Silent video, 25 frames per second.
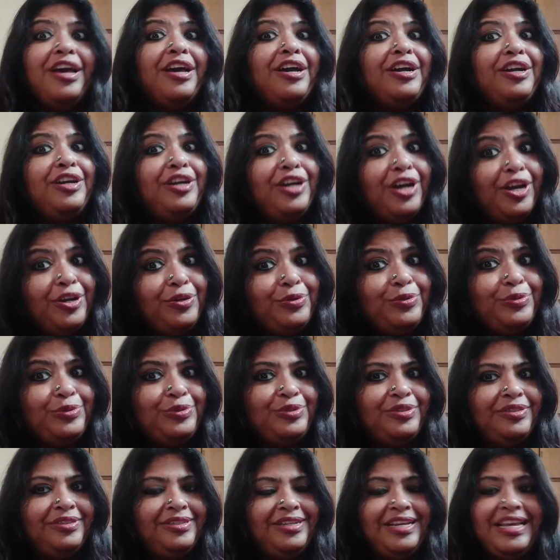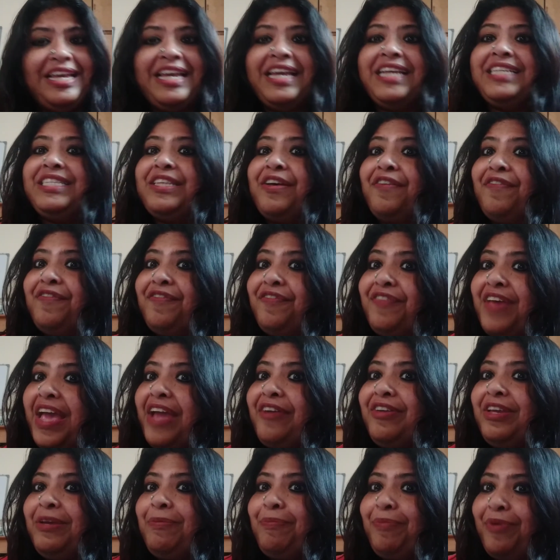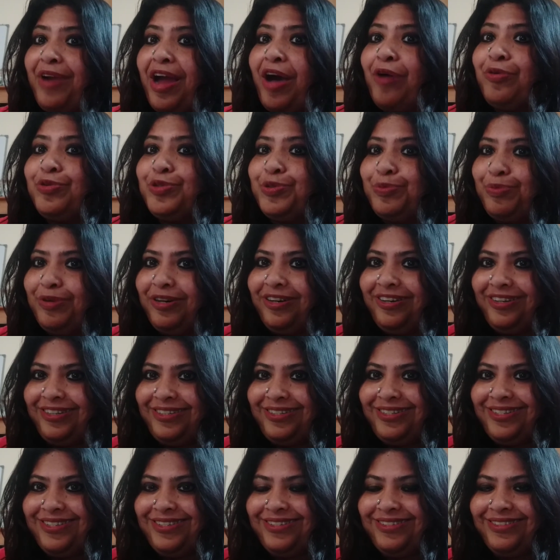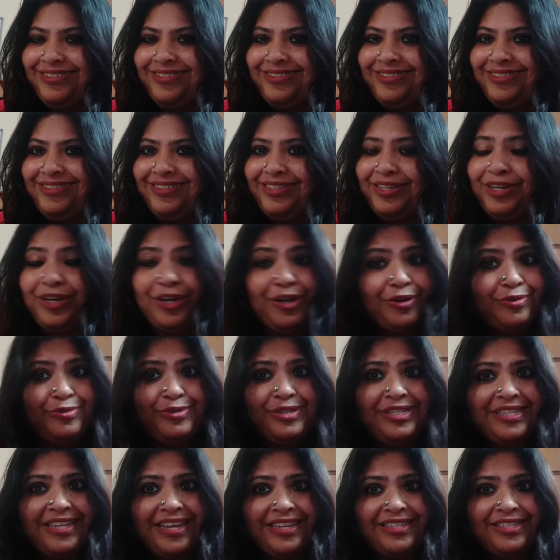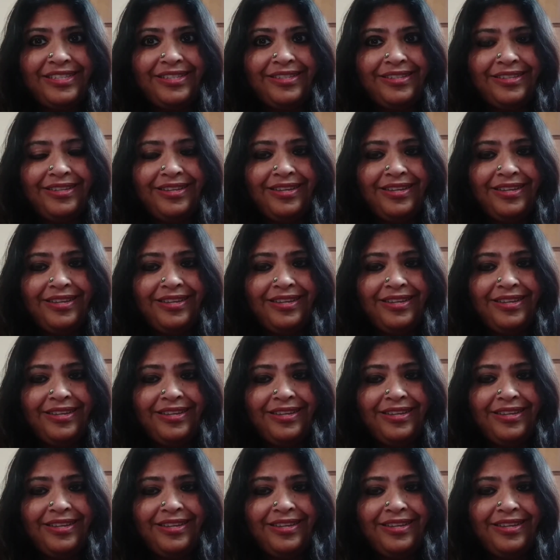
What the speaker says: Garud is a very proud bird. Garud says,